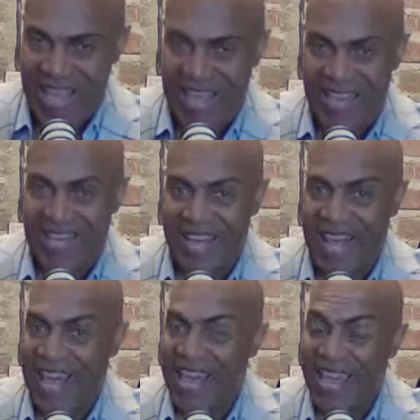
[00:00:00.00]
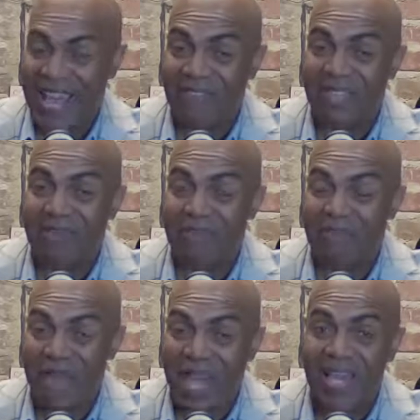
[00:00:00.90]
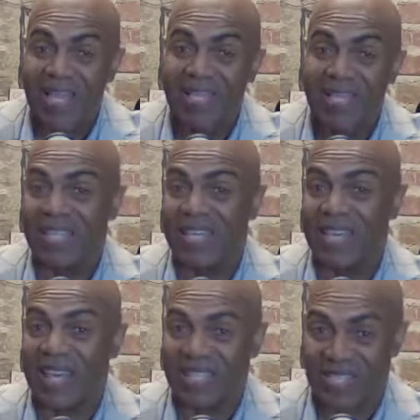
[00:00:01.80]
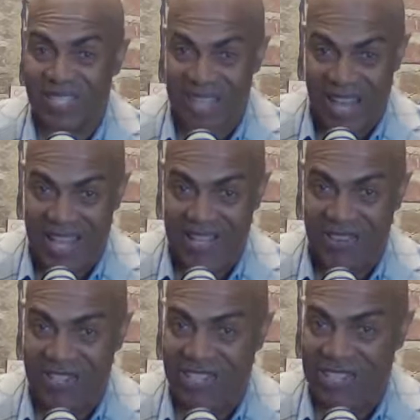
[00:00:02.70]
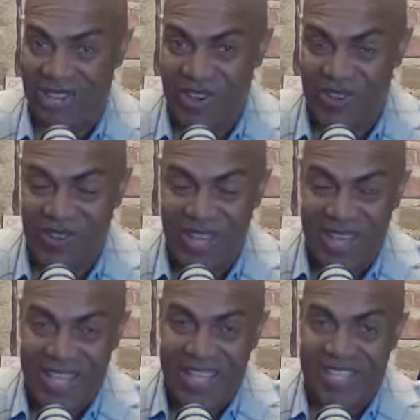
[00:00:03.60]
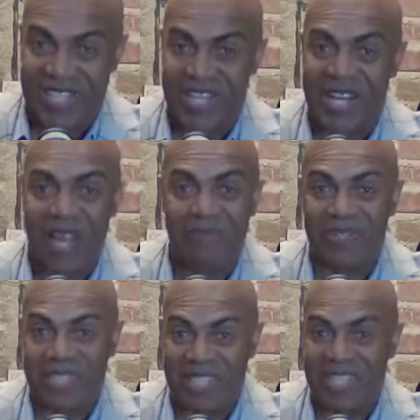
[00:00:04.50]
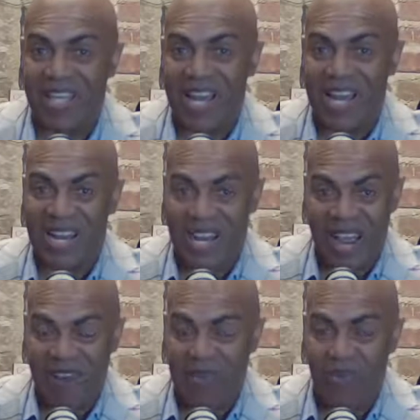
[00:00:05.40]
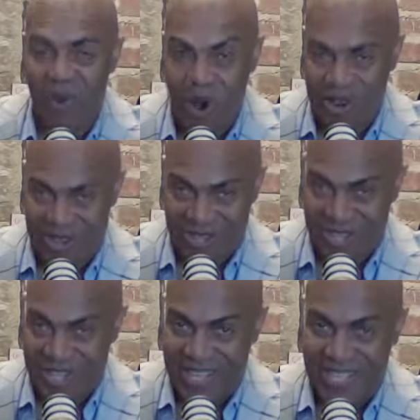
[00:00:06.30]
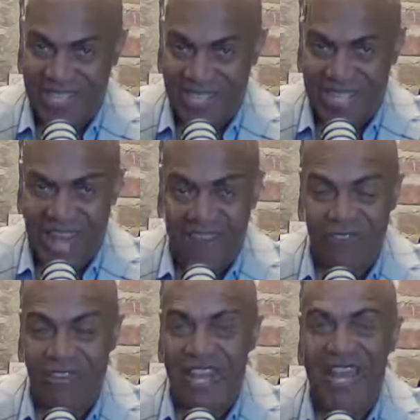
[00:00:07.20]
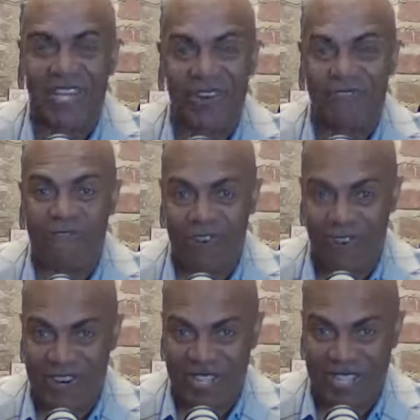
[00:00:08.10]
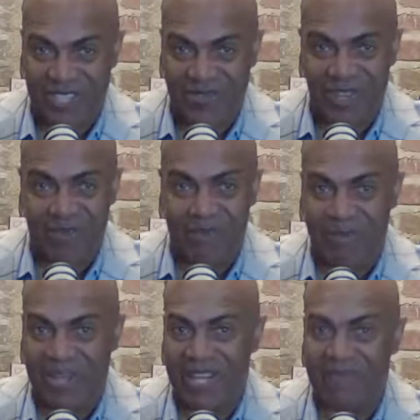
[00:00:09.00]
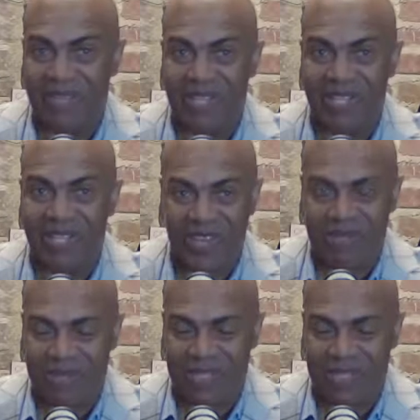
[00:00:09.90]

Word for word: And I have an amazing guest tonight on the show. It's celebrity Larry Walker. Yes, out of Orlando, Florida. So we're going to be bringing him in shortly.